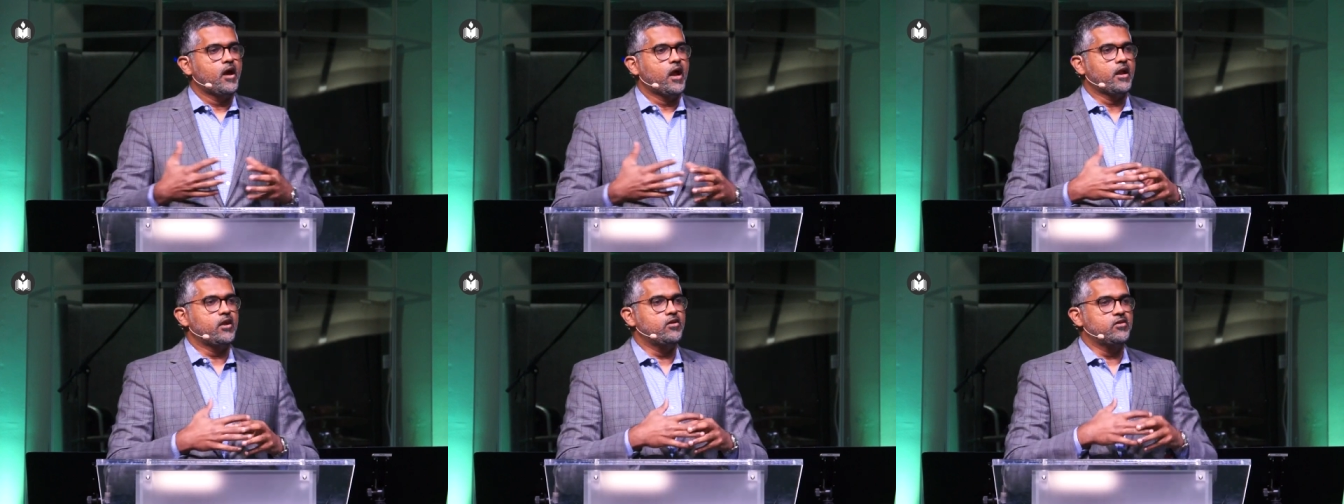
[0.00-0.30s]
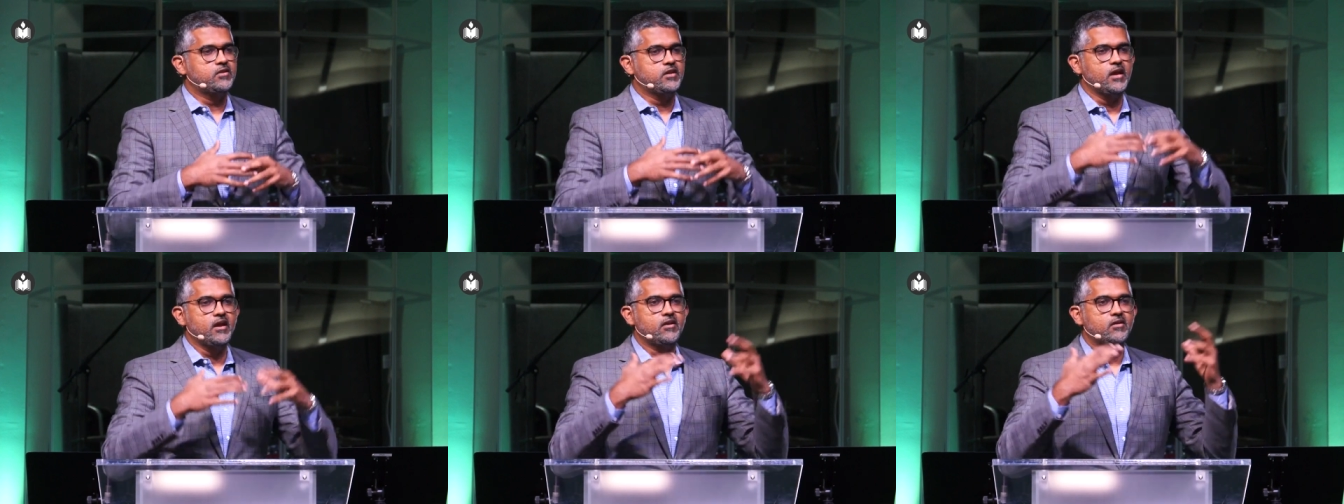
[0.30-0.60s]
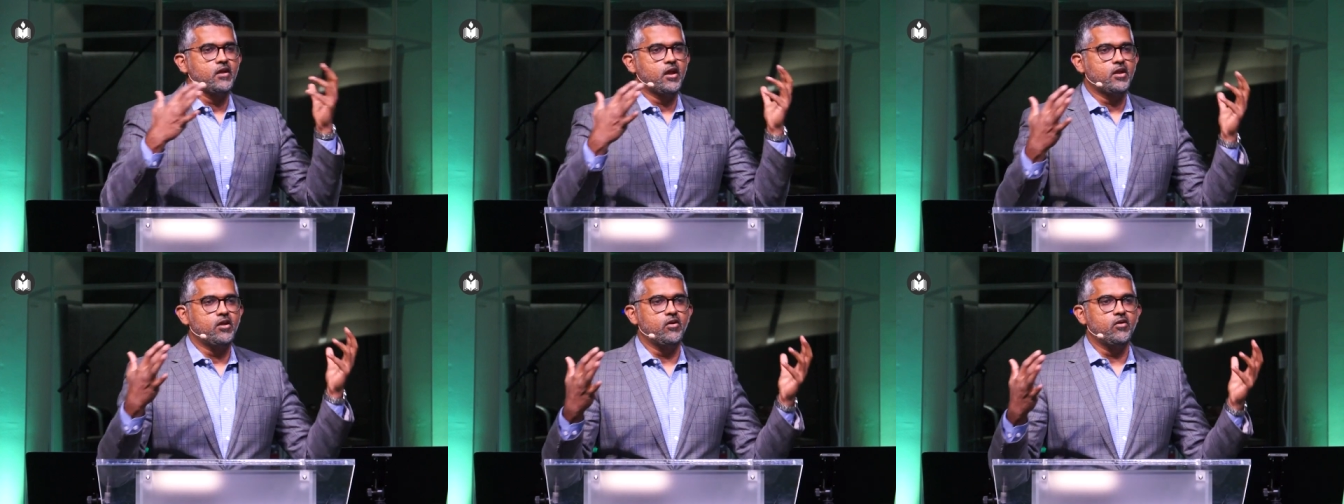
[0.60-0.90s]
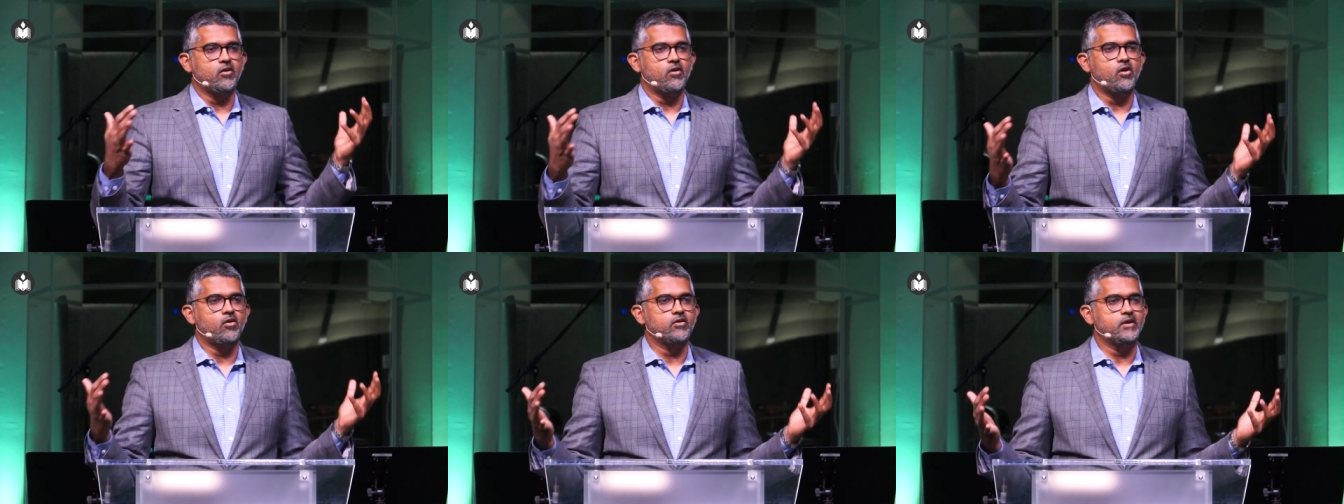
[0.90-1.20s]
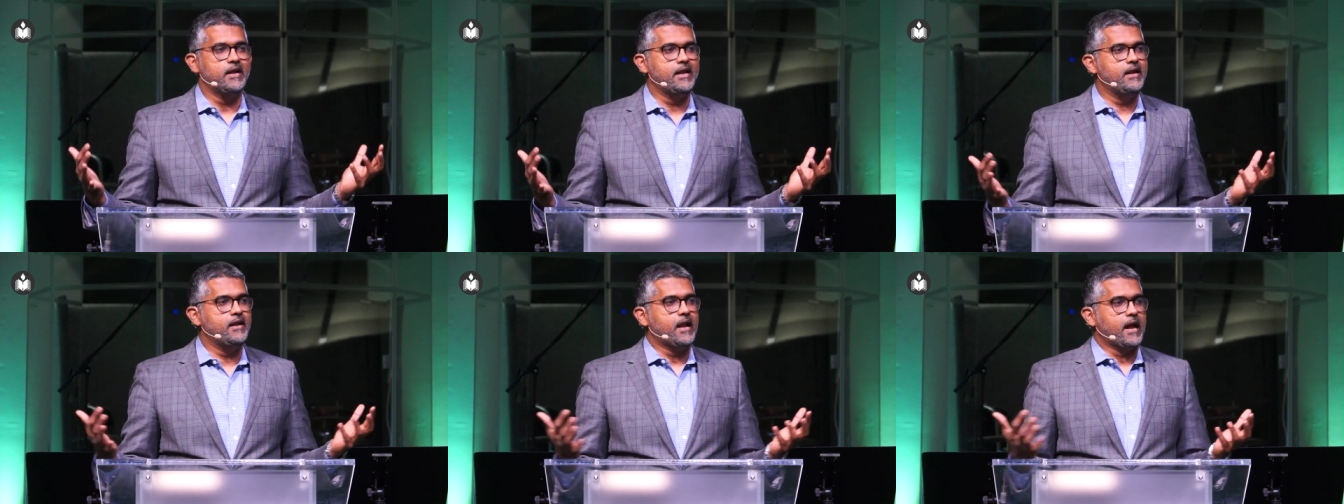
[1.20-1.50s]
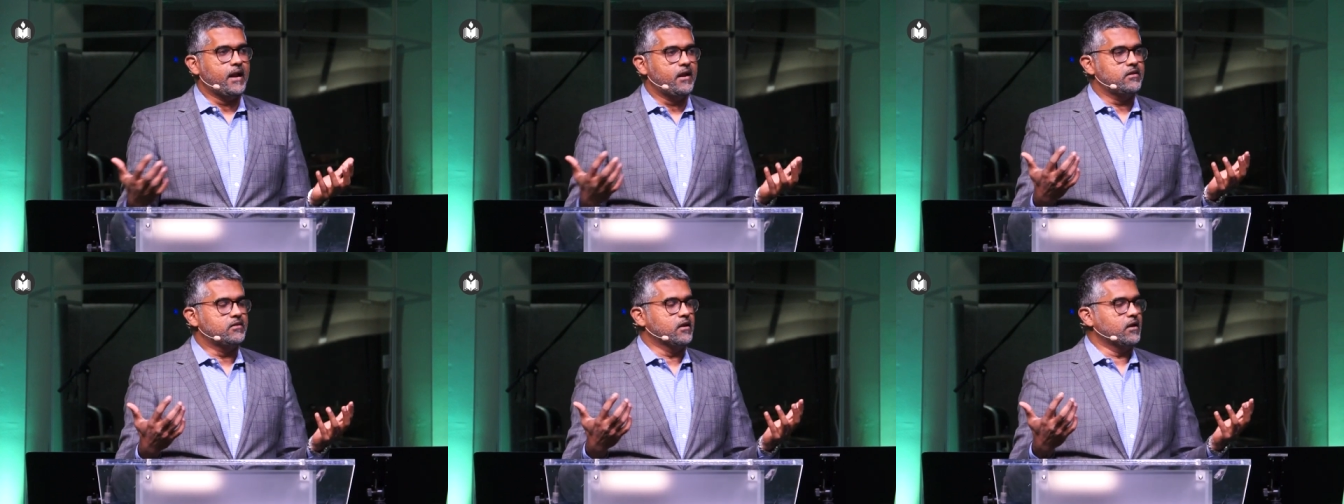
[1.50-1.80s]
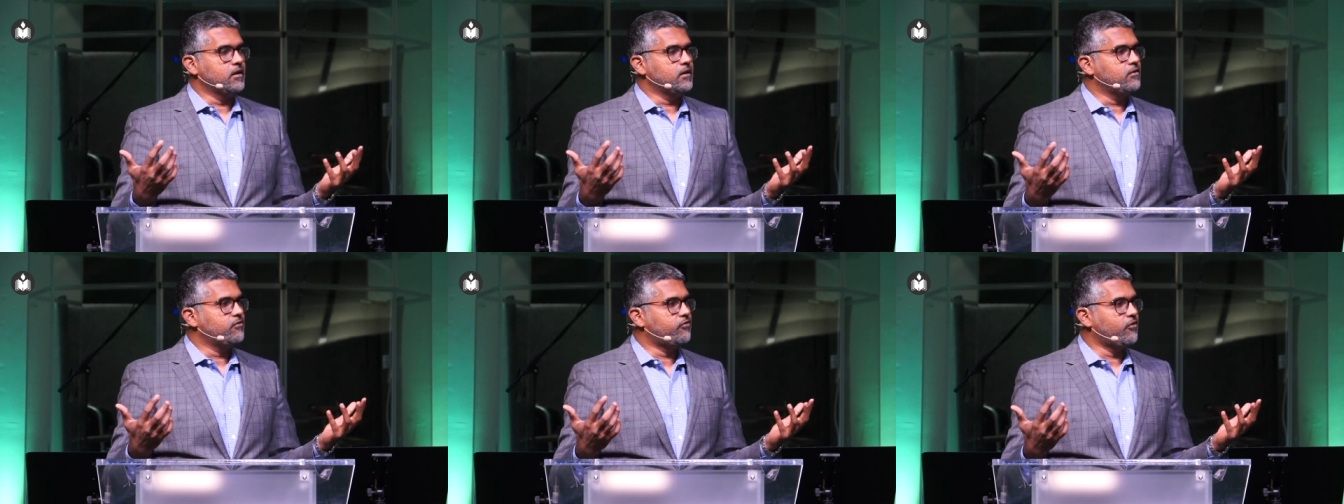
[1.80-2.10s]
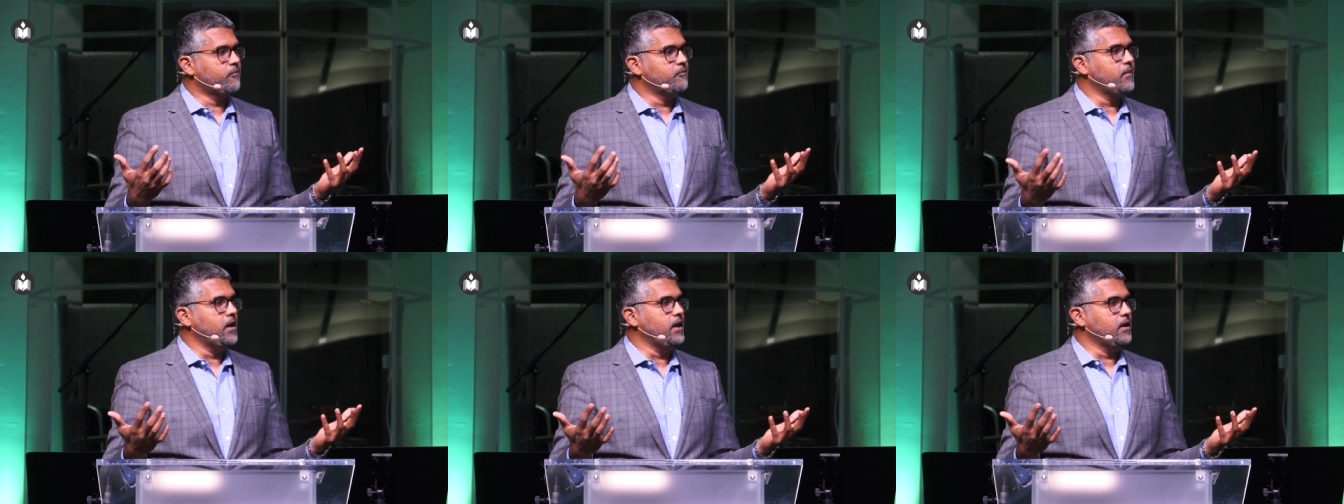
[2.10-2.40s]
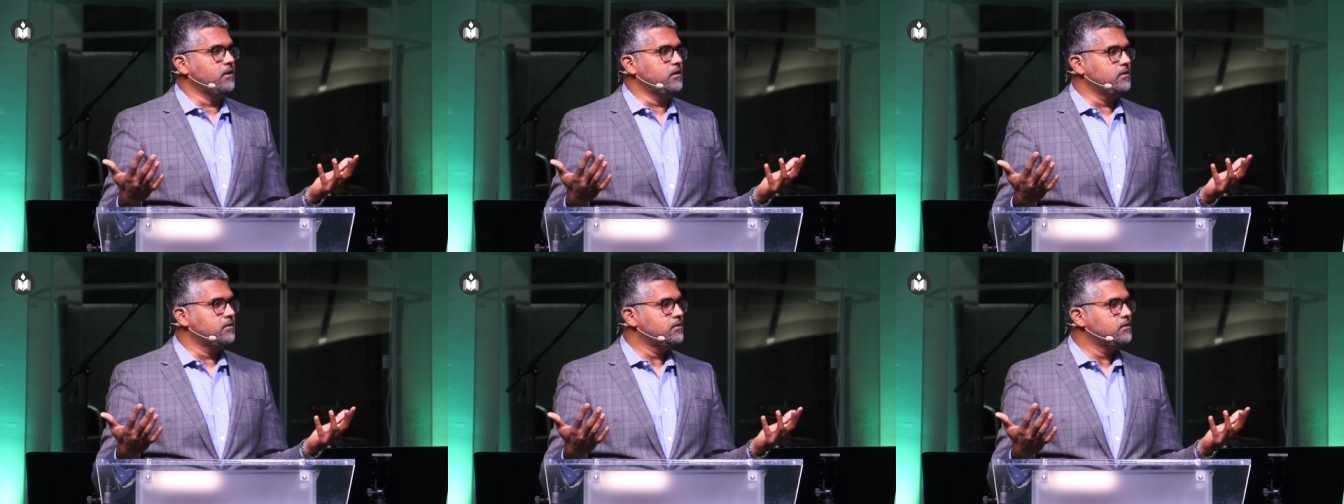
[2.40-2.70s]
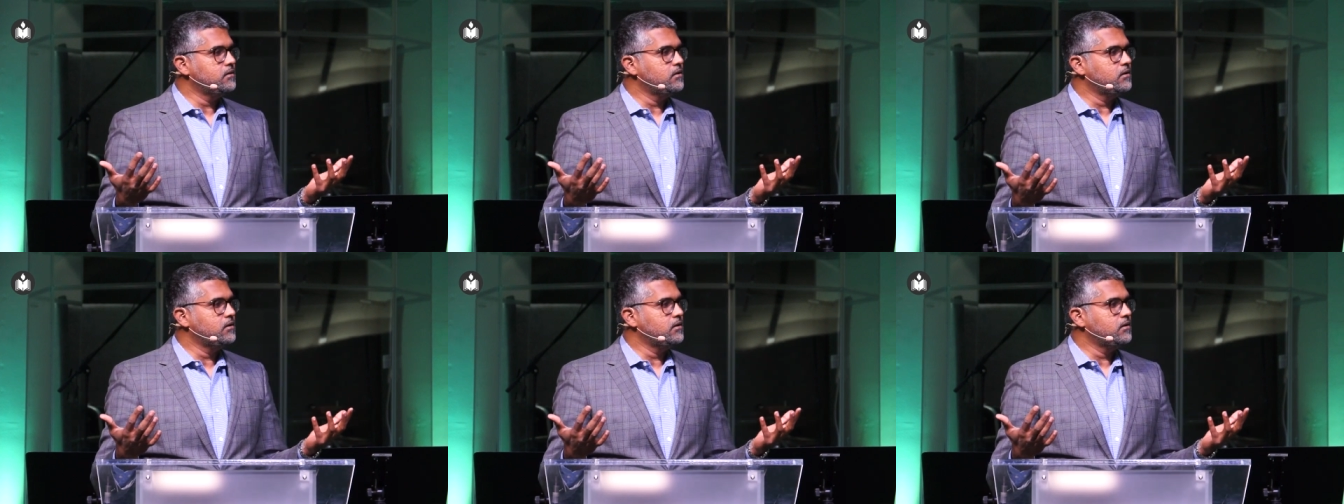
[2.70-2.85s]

and you think that you don't need anything from me,